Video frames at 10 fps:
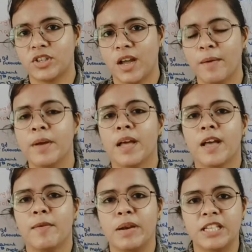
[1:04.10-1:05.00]
Hub.
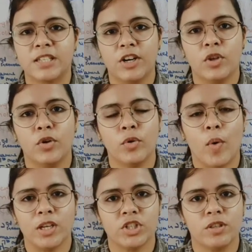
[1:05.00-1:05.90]
Please continue to
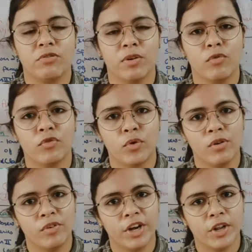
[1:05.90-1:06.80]
watch the
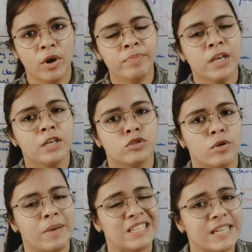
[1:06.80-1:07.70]
full video. So
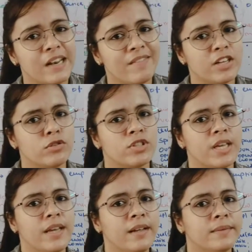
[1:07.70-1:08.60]
basically when you
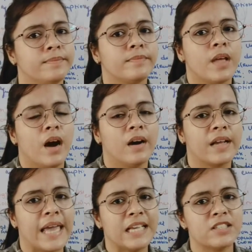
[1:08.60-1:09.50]
see a
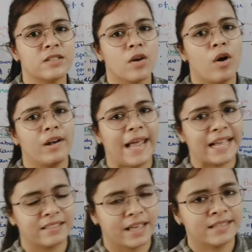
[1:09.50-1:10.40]
case
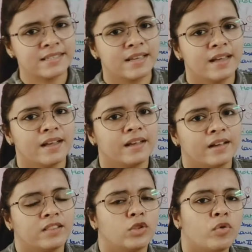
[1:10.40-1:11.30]
like this,
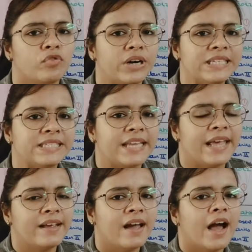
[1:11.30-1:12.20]
the first
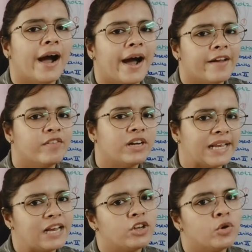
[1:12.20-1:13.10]
thing I will
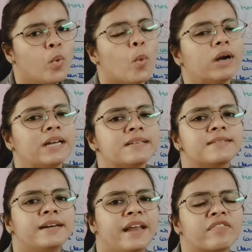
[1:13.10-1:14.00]
tell you what
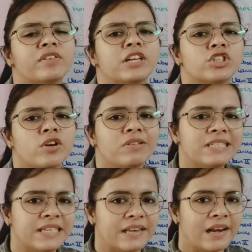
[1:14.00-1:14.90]
is the definition of a
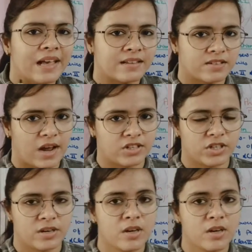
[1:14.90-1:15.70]
serial extraction.